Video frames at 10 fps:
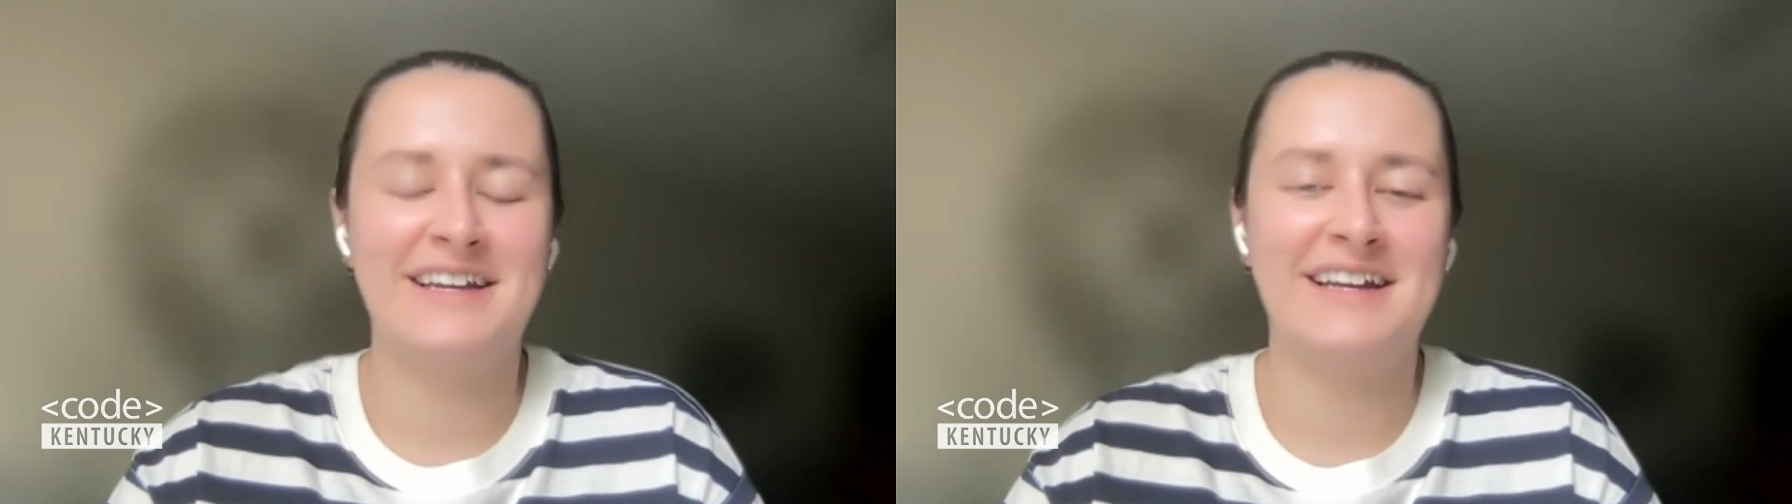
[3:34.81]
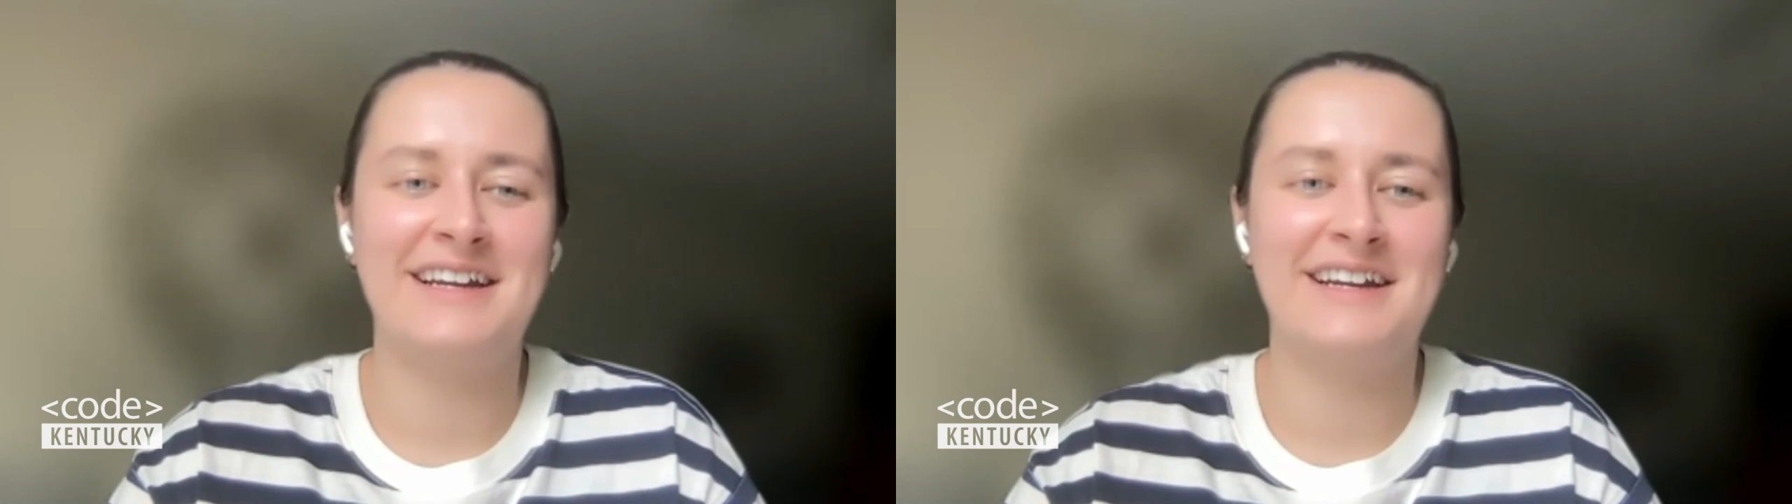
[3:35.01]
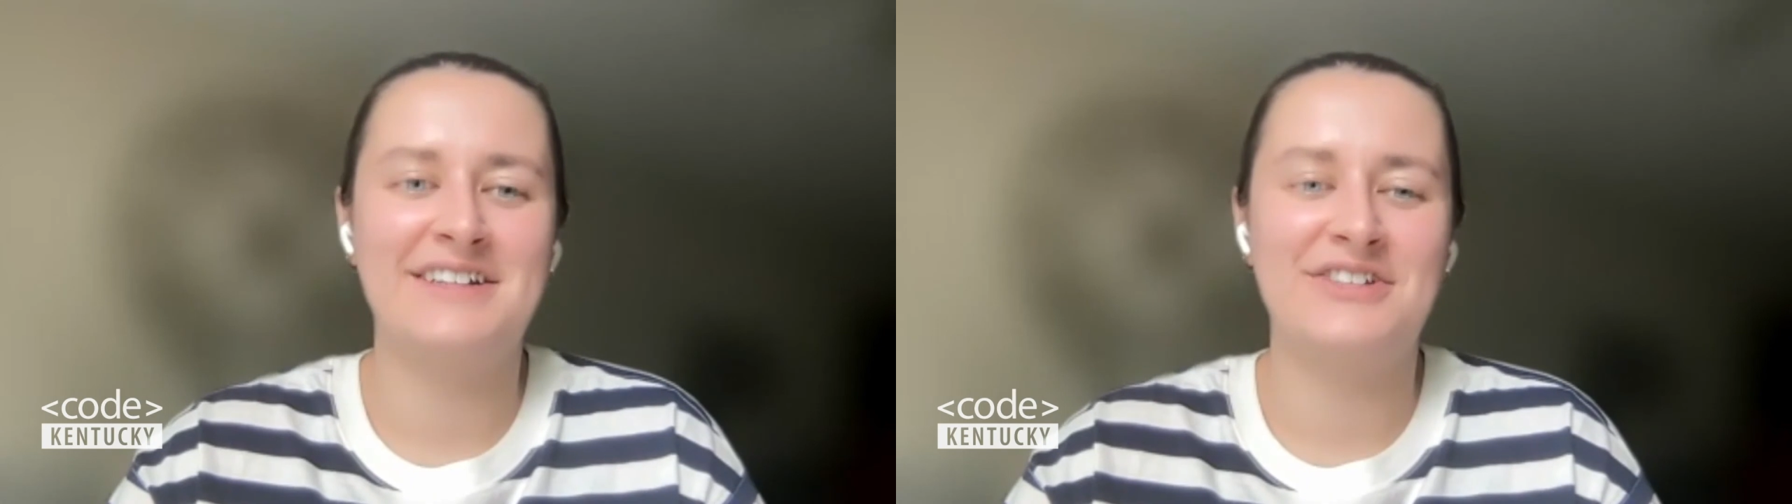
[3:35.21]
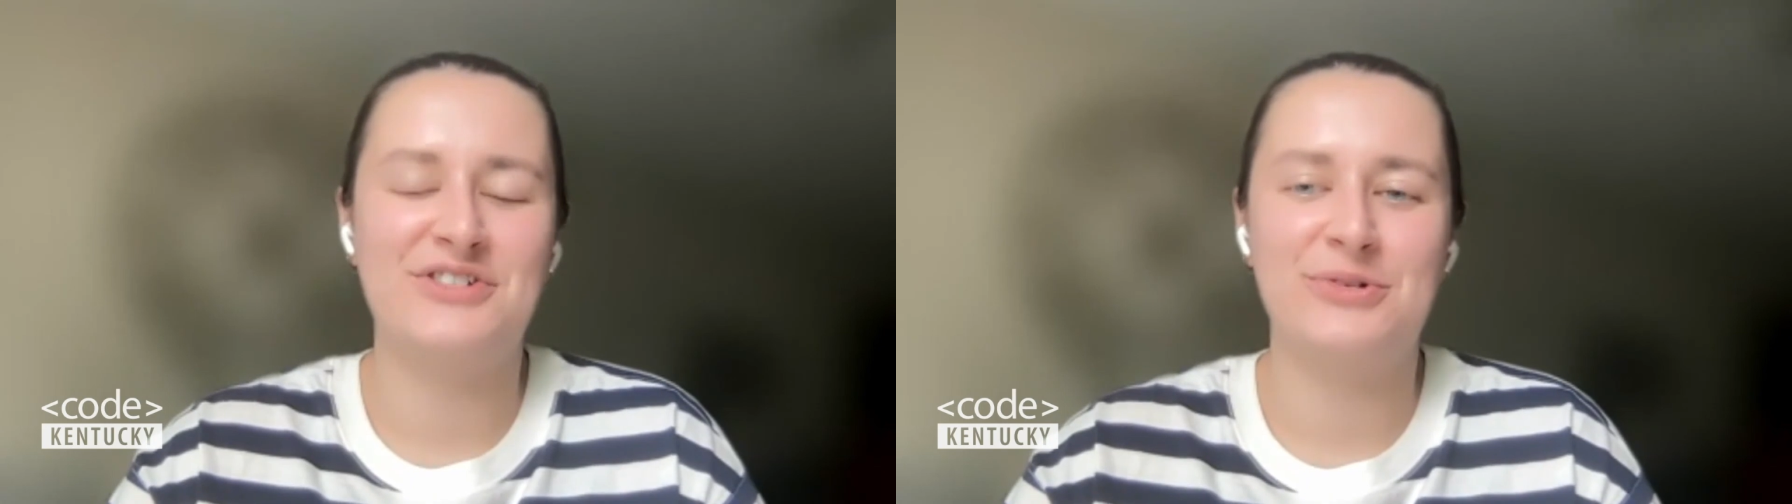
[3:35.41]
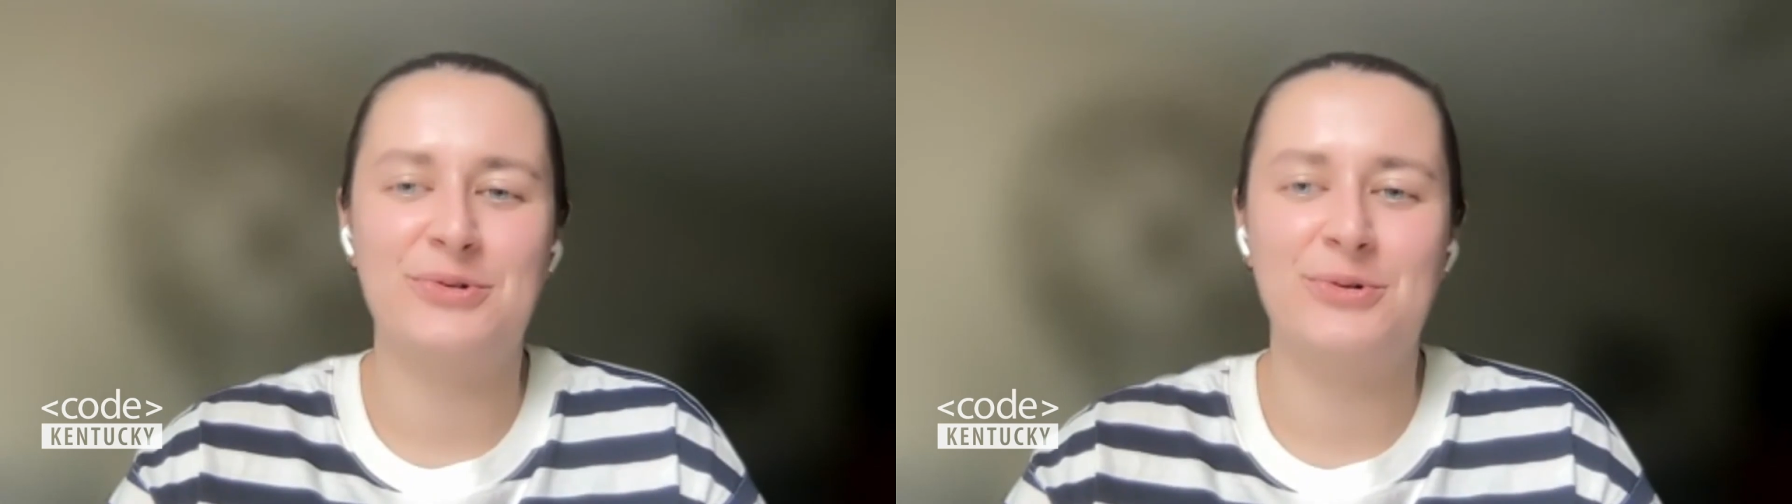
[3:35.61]
getting
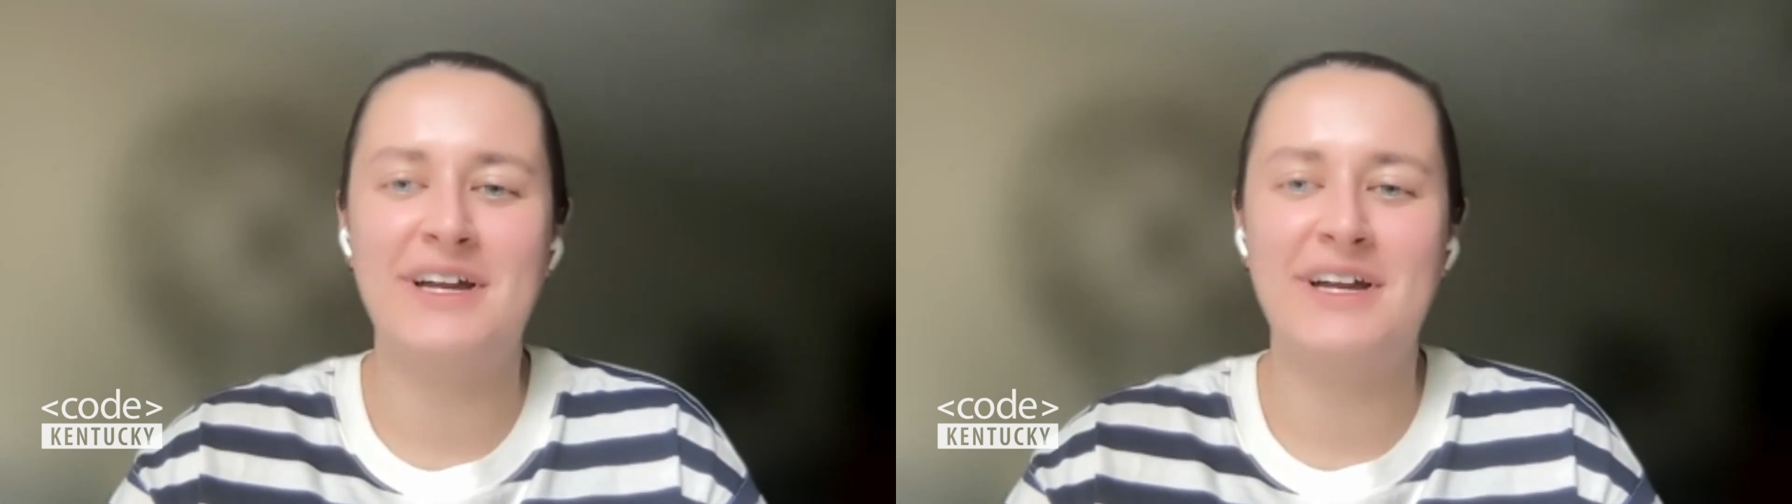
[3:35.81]
into